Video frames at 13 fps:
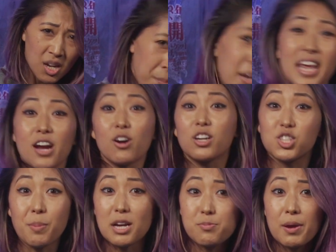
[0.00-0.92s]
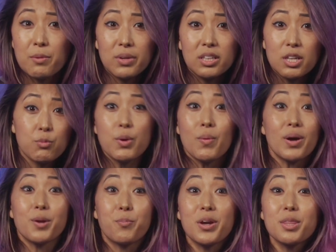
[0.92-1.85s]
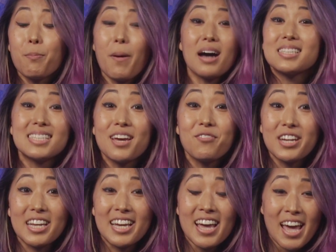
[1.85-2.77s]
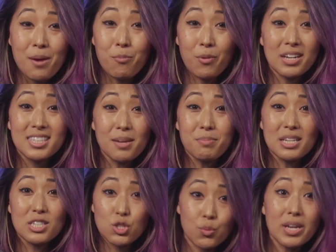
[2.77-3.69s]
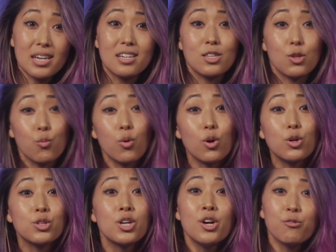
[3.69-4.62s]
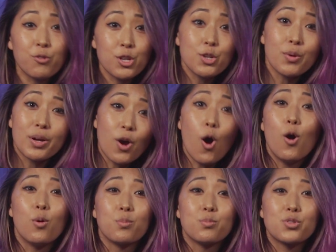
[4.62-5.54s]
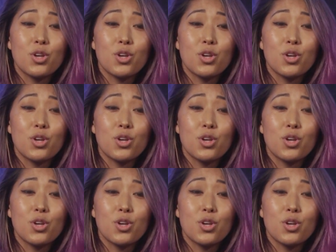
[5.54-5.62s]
But here at Smosh Pit Weekly, we want to bring the positivity and bring something sweet into the world for you at home.